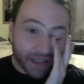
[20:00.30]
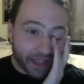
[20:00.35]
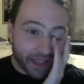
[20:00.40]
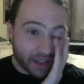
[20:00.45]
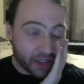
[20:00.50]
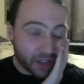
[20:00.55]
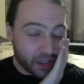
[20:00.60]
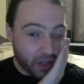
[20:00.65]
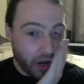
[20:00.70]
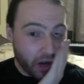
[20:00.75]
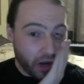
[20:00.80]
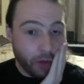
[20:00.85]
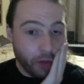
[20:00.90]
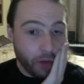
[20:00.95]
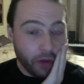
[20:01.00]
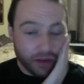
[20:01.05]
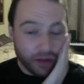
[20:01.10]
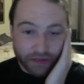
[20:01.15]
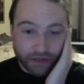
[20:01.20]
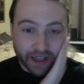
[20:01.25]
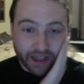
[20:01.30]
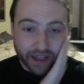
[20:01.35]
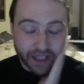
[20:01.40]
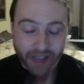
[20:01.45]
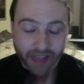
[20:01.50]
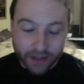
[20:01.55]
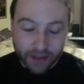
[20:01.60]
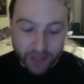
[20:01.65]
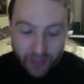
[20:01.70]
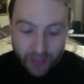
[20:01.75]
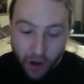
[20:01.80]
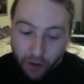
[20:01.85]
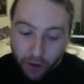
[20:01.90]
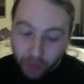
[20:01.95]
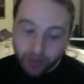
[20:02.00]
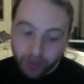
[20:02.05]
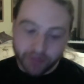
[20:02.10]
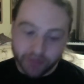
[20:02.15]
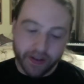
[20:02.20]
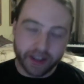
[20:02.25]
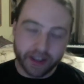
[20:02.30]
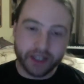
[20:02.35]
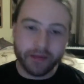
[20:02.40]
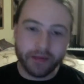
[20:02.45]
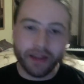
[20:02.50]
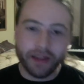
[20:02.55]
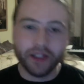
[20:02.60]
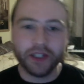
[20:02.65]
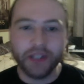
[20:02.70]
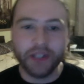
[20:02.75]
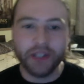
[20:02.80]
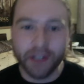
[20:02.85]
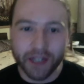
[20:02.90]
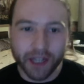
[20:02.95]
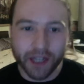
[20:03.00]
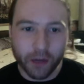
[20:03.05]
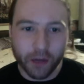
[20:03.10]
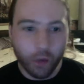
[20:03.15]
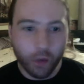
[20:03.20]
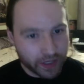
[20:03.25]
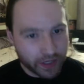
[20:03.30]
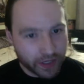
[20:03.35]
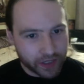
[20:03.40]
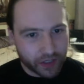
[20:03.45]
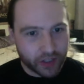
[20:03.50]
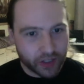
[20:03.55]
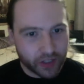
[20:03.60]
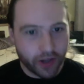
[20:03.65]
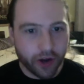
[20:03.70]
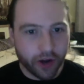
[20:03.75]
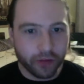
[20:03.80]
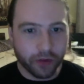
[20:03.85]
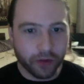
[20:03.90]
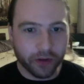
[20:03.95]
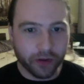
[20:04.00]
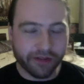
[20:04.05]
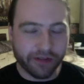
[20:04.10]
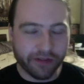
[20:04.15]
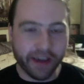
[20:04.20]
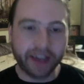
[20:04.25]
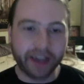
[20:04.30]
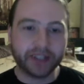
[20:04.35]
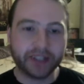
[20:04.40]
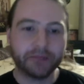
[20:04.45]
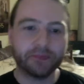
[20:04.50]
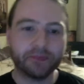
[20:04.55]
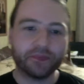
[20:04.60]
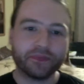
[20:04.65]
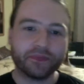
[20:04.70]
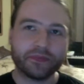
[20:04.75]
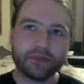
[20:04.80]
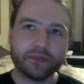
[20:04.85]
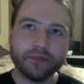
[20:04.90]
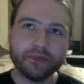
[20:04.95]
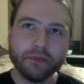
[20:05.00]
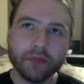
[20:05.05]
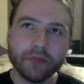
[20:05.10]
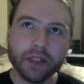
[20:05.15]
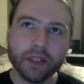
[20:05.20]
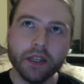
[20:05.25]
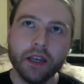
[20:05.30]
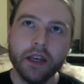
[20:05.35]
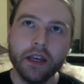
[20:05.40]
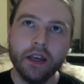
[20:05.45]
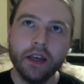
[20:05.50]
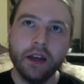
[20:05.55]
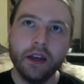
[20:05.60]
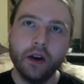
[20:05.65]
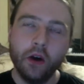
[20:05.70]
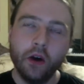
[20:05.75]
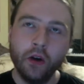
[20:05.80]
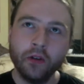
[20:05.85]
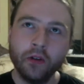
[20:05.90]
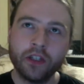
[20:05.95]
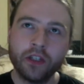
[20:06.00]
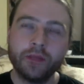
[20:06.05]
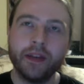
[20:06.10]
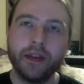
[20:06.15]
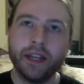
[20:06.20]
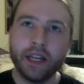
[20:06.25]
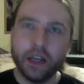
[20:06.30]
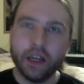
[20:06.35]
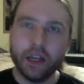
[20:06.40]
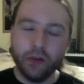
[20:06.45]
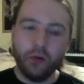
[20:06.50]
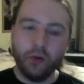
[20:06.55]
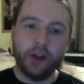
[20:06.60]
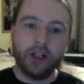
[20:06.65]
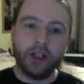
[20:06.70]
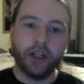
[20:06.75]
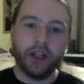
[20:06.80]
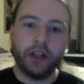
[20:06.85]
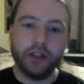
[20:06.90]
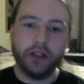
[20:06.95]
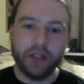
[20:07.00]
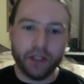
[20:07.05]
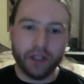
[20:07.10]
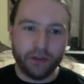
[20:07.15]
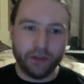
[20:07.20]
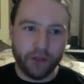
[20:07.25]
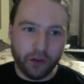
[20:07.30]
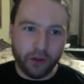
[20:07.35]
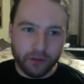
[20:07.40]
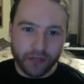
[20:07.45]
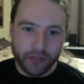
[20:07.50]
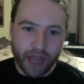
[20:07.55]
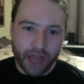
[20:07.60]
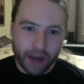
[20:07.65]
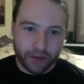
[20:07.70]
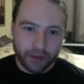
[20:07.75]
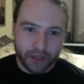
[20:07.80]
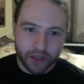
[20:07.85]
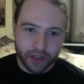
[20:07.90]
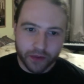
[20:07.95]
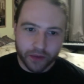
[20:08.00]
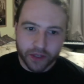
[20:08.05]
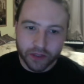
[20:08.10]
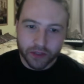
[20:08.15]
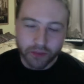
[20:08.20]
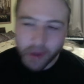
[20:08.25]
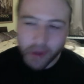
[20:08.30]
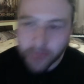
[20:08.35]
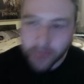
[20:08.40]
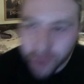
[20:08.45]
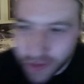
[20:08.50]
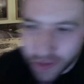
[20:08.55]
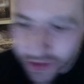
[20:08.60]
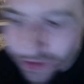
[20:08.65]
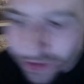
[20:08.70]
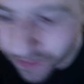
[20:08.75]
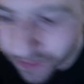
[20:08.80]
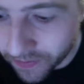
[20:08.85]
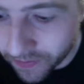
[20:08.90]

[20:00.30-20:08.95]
the snowball effect. Now, the snowball effect I mentioned earlier, what is the snowball effect? Ultimately, you want to cut this film down to its most